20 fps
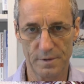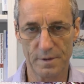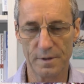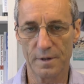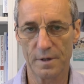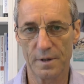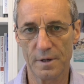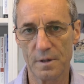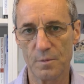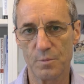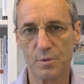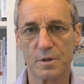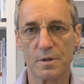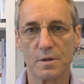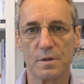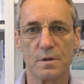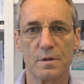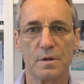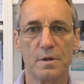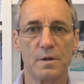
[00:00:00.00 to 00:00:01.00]
in any
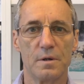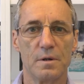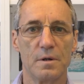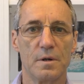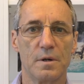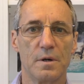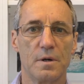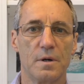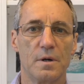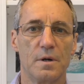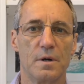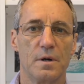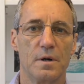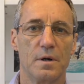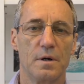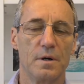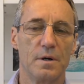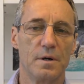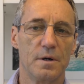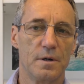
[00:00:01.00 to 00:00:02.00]
particular
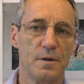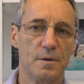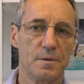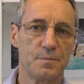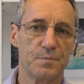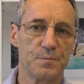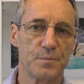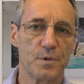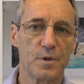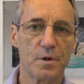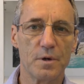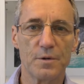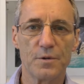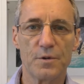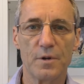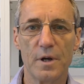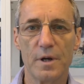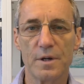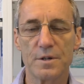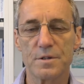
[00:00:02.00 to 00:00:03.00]
um,
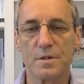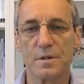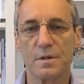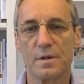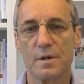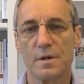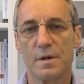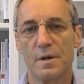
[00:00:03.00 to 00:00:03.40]
context